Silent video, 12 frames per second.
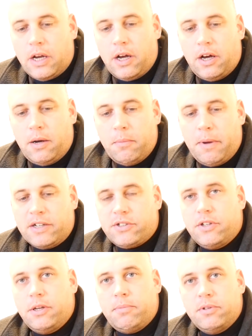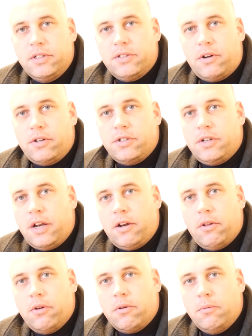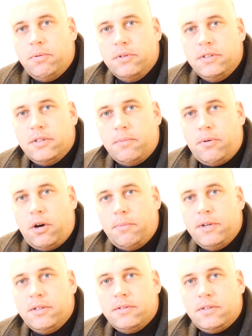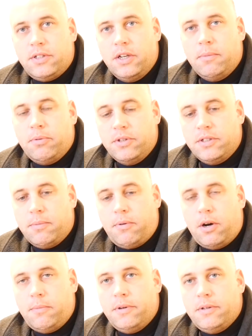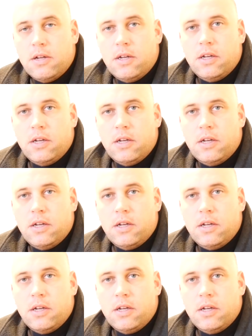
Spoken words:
I'm actually a police sergeant at a local police department, city police department.